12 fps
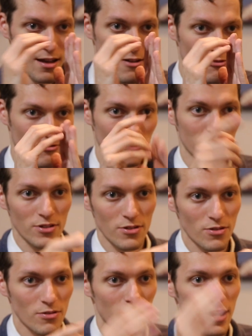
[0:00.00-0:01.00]
Taf is
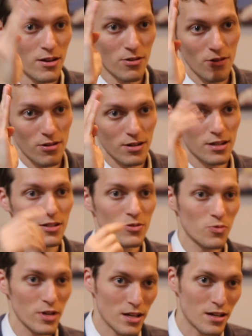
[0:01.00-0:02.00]
you, and Nun is
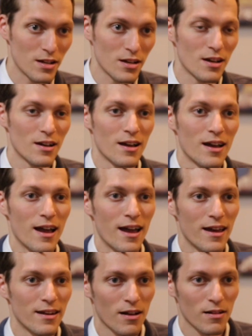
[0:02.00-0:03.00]
we.
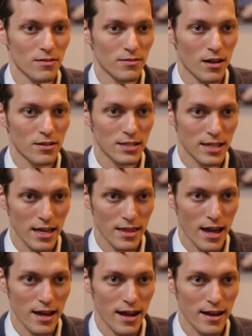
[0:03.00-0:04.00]
And I'll say
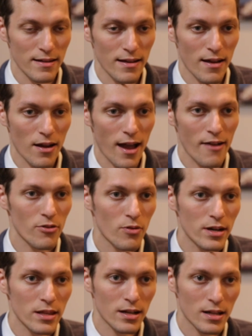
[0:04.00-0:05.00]
that, and
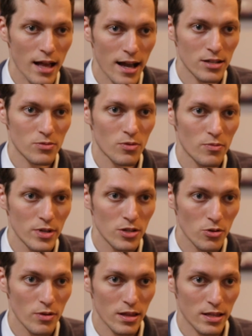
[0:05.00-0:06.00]
everyone in the class will be
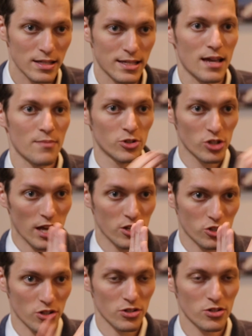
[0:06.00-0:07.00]
doing the same
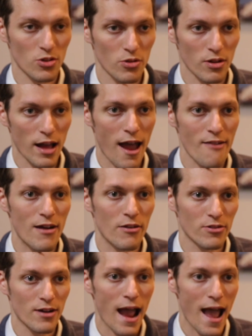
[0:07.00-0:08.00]
gesture. So they'll have
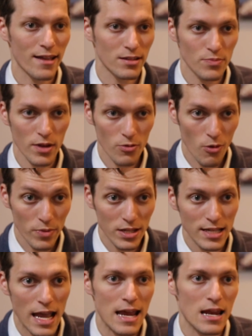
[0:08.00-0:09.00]
out their hands, but they won't be
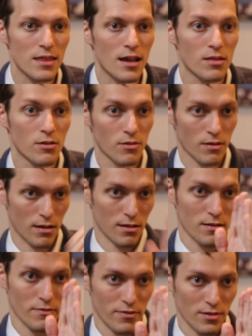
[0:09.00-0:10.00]
saying anything. They'll go,
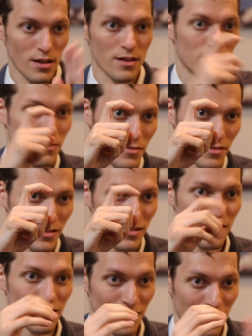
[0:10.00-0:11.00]
Aleph is I, Yud is
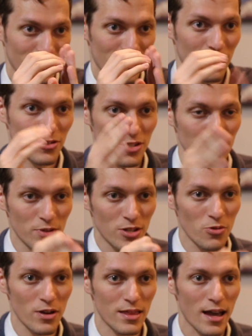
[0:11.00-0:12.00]
he, Taf, and they'll just be
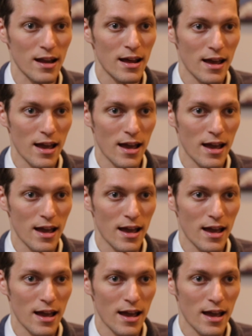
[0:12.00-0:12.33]
doing that.